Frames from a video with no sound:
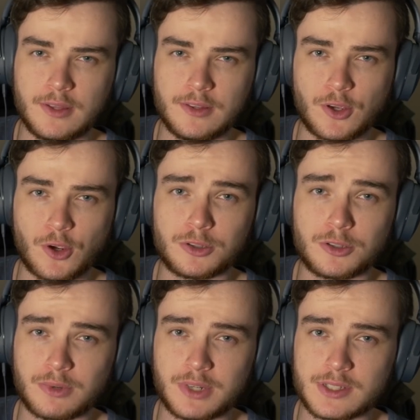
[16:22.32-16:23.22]
And the
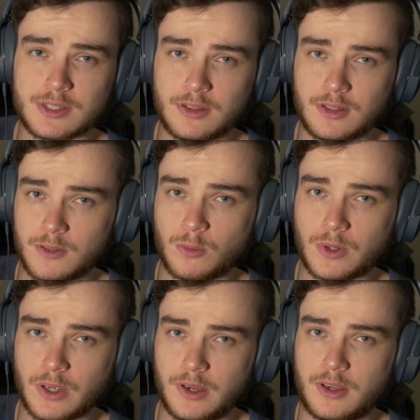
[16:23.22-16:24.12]
only reason this
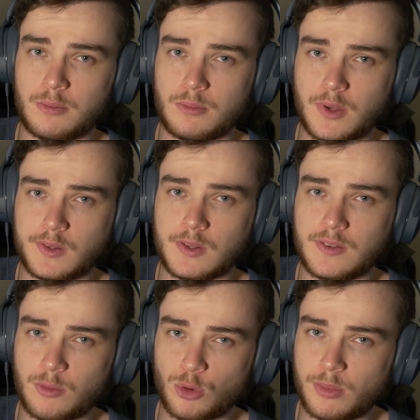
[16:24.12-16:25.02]
one came as a
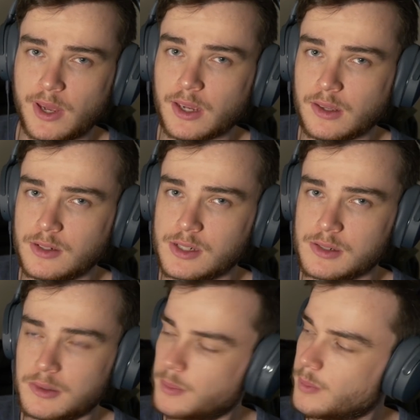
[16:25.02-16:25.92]
separate package